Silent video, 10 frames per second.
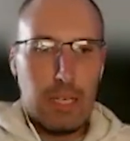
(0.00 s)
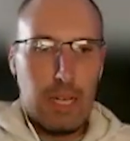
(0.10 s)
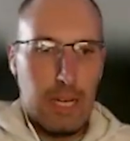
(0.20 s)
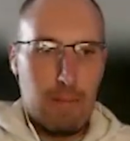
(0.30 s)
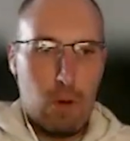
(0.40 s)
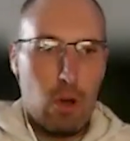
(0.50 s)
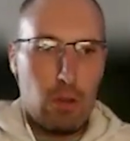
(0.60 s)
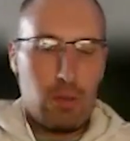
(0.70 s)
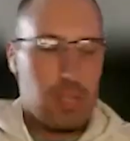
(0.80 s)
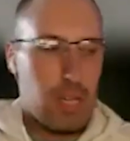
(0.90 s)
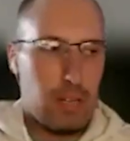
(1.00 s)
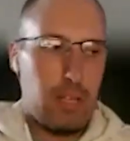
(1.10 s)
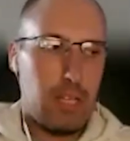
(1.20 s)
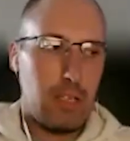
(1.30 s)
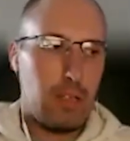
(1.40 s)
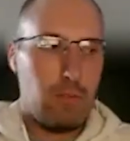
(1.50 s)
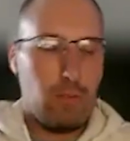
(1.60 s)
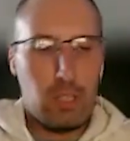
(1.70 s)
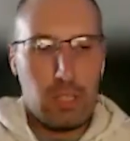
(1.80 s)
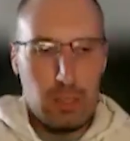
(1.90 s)
All those kind of things. And
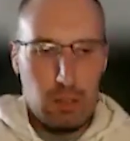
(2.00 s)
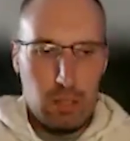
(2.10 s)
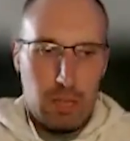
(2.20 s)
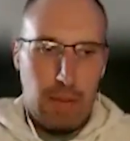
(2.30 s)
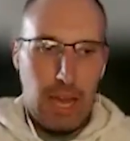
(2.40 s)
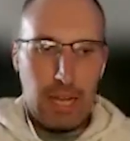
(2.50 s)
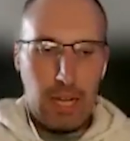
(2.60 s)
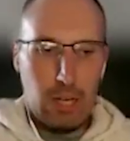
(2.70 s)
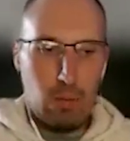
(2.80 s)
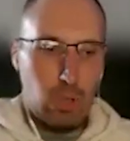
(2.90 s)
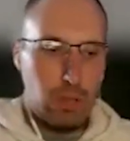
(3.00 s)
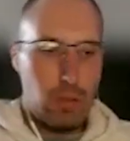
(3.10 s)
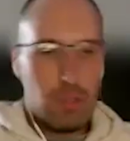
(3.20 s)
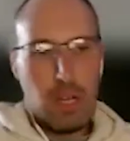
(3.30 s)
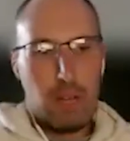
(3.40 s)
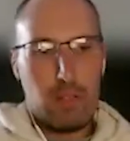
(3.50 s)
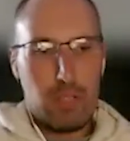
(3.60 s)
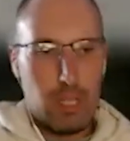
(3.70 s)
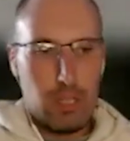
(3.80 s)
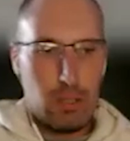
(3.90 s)
really looking back on it, what those
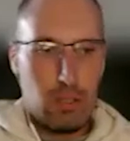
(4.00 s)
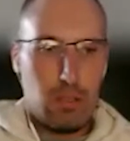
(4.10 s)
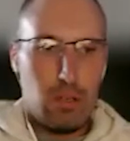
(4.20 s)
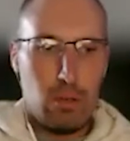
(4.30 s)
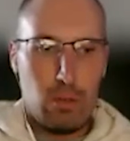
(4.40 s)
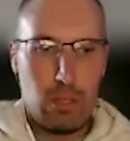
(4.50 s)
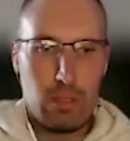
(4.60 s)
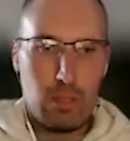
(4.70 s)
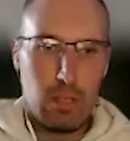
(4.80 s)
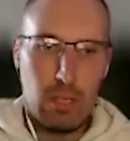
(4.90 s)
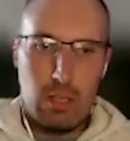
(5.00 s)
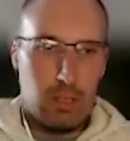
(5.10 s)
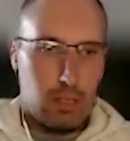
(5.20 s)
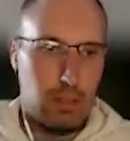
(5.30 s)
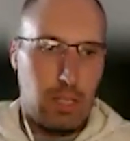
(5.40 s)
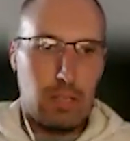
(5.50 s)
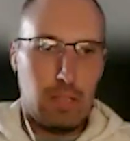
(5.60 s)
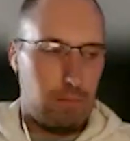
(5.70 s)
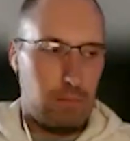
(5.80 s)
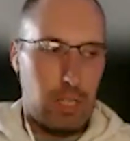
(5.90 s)
conversations do is
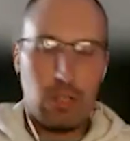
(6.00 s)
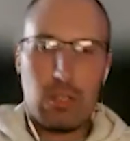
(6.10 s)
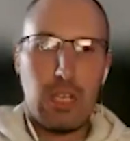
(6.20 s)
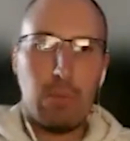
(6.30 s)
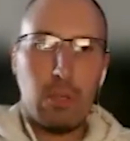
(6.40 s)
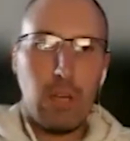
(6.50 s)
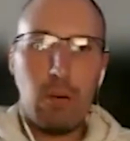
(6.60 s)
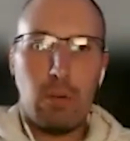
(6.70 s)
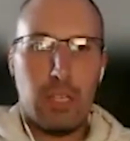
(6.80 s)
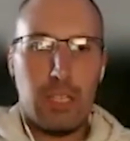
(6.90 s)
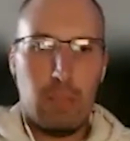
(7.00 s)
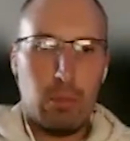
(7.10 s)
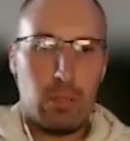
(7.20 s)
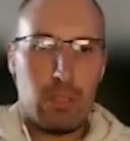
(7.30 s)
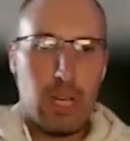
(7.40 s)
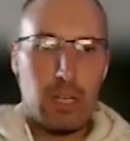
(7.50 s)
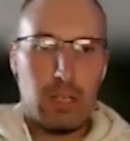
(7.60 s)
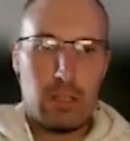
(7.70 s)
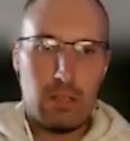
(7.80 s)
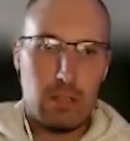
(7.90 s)
they just keep you going. They keep you
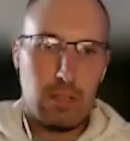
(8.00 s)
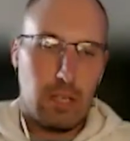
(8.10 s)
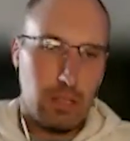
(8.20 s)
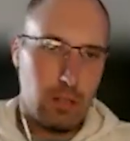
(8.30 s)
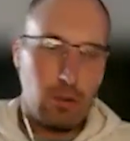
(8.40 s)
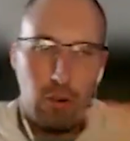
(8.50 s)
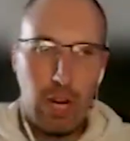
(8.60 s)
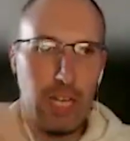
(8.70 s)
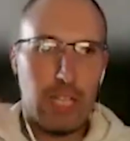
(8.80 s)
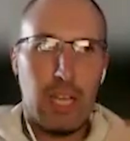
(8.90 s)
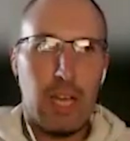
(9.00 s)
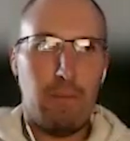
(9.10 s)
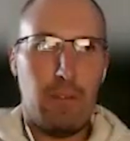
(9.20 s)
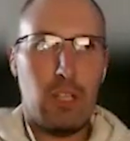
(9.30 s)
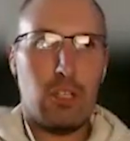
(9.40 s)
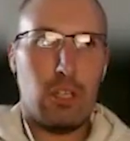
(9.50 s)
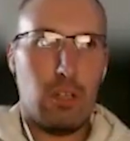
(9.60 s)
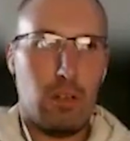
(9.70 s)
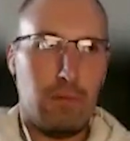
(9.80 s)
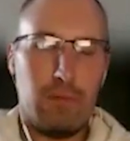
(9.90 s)
excited because it's creating that vision
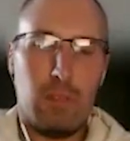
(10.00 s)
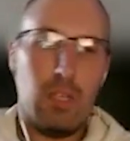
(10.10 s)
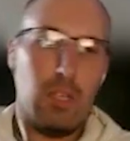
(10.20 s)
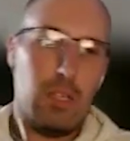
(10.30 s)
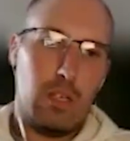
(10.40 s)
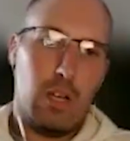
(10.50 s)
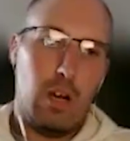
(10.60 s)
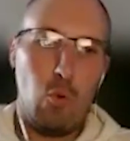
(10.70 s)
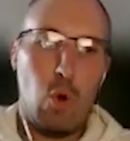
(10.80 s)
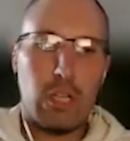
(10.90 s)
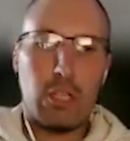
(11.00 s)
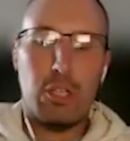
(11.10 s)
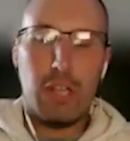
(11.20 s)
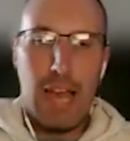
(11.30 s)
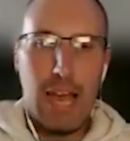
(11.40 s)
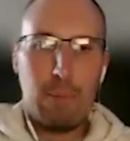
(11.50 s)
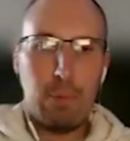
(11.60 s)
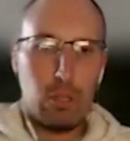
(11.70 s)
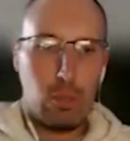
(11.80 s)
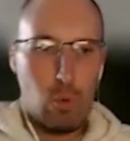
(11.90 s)
of what could
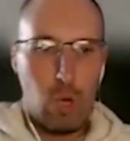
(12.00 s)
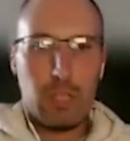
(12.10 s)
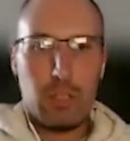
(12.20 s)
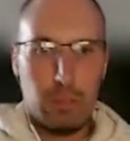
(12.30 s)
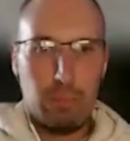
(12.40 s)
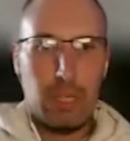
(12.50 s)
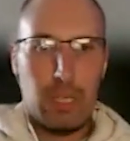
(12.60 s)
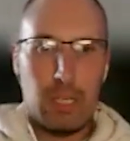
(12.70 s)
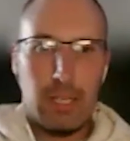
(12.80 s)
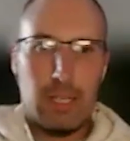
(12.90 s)
happen or what could be.